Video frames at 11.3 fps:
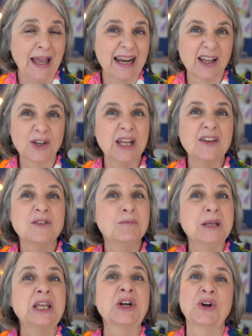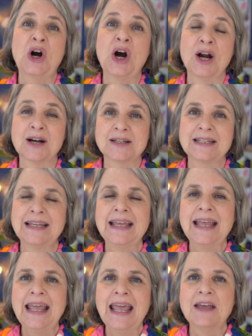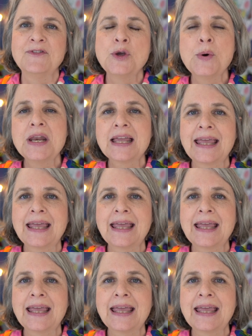and it could even be your heart. If you want to